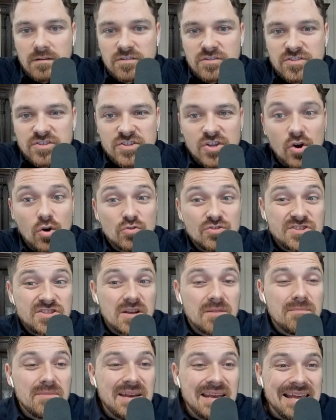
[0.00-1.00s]
So
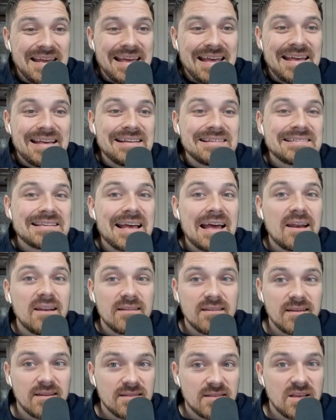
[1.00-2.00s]
somebody is
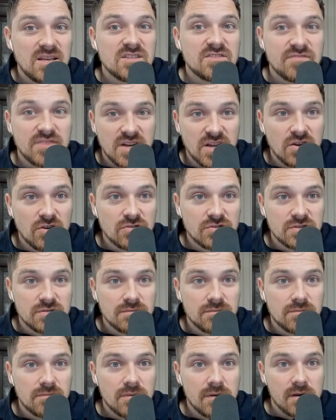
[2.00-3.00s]
editing these videos,
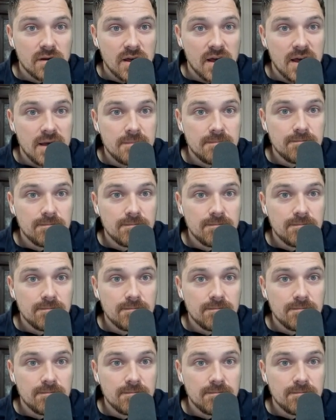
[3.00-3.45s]
okay?